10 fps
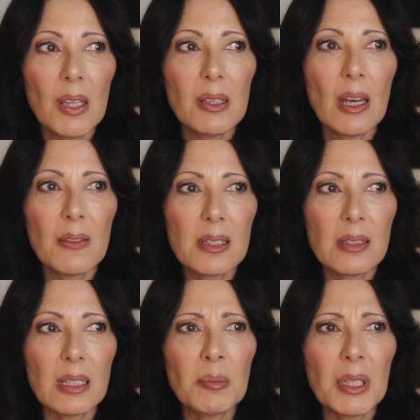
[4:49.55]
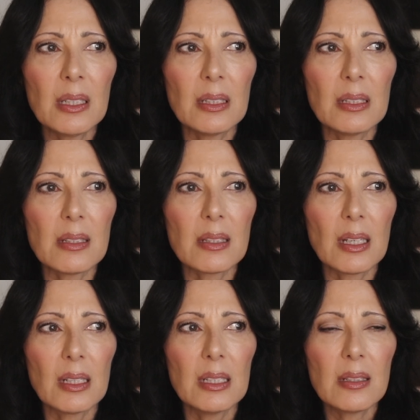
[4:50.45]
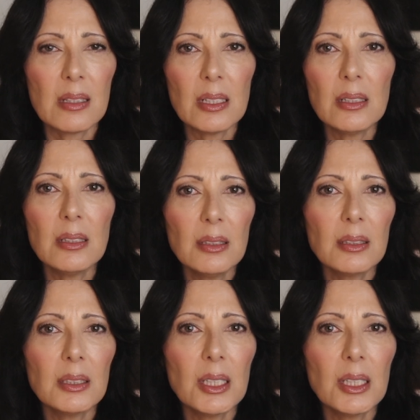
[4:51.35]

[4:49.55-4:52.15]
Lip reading: yeah, the stigma is, it's still,